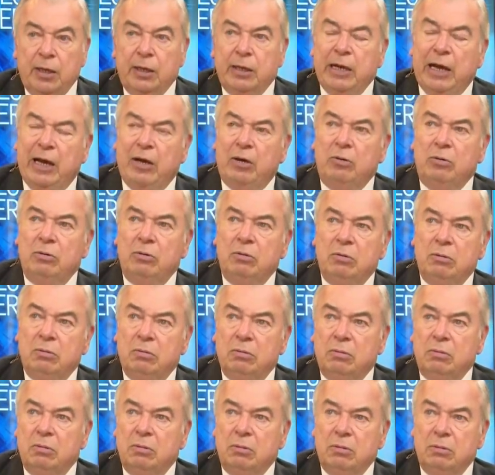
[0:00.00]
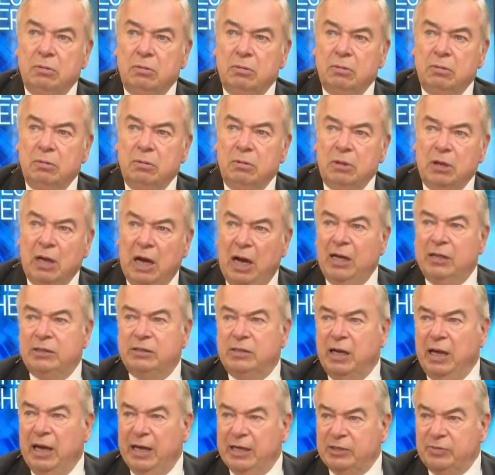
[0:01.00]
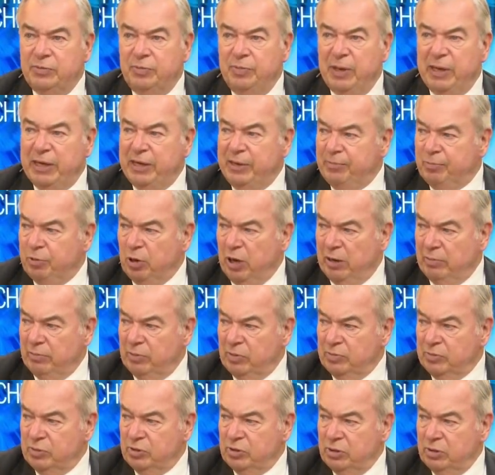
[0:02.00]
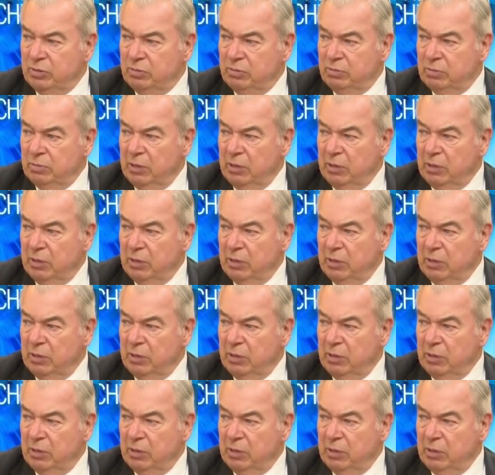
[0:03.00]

Now, Gaza has many problems.